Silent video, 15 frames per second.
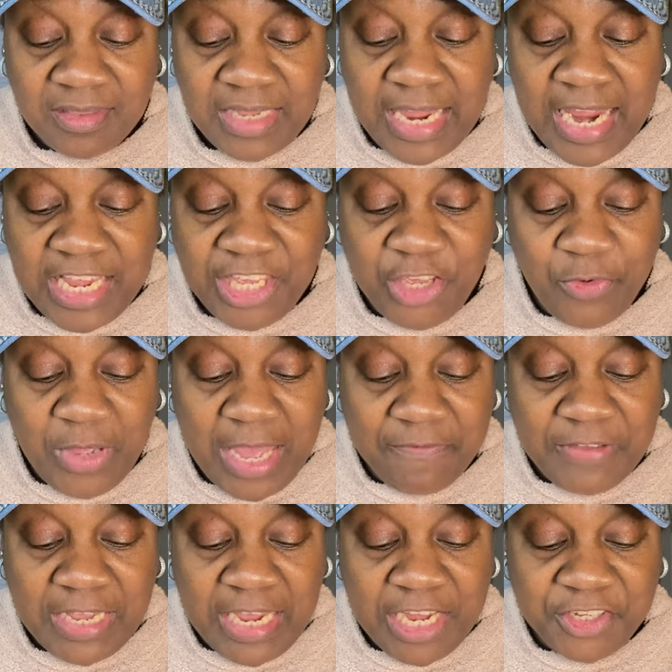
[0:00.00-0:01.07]
And you
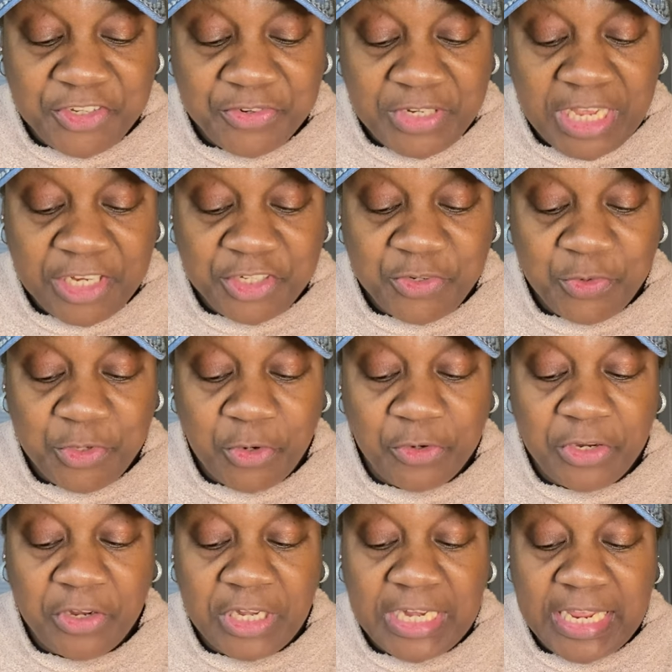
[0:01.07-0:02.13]
have entered into your
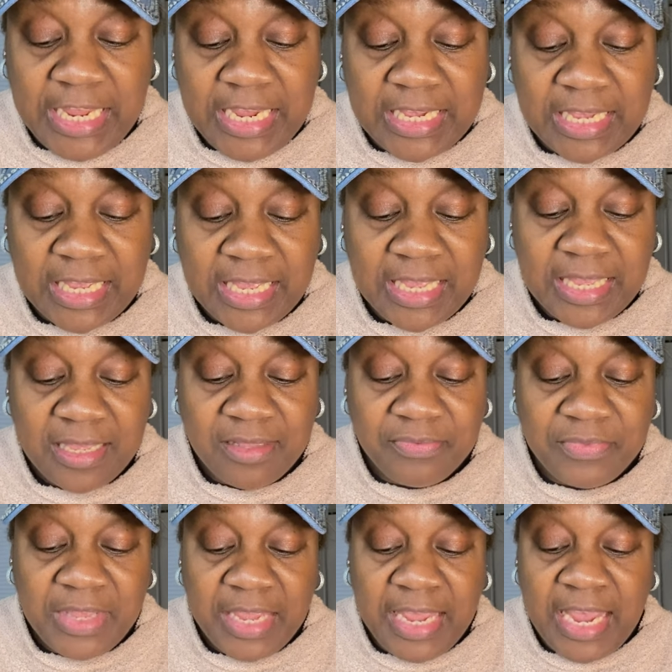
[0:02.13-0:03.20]
unique
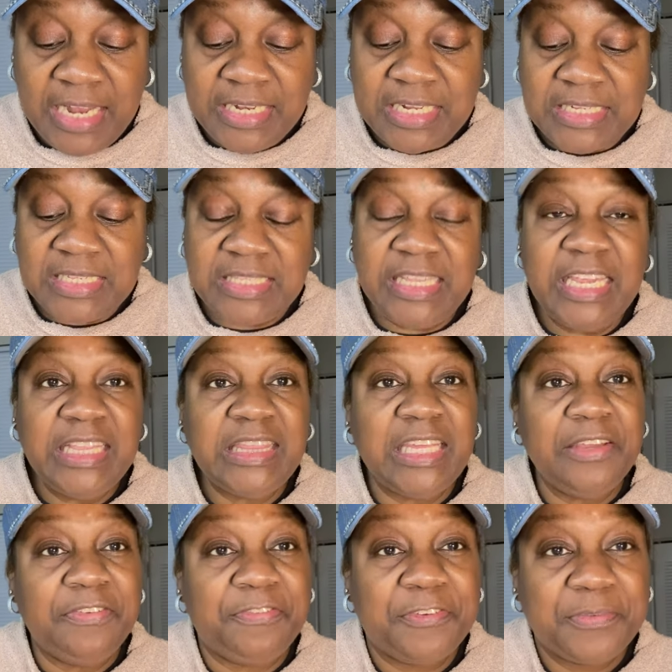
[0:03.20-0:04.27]
and
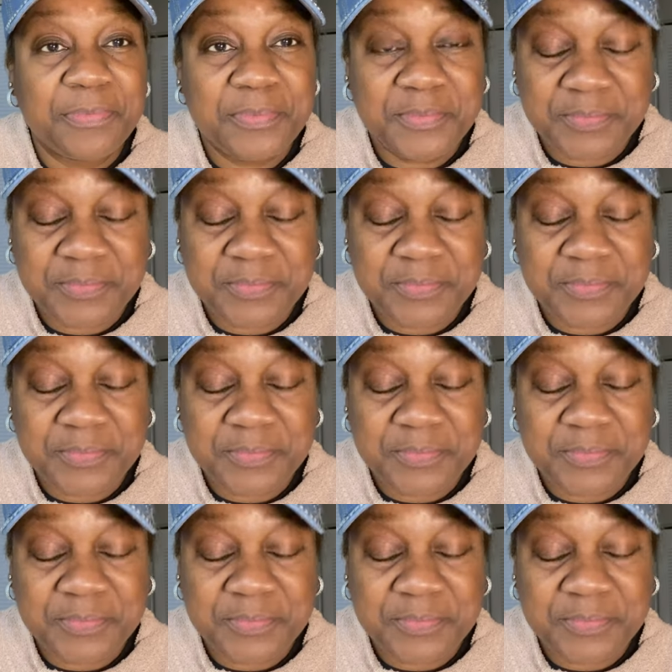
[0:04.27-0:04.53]
distinctive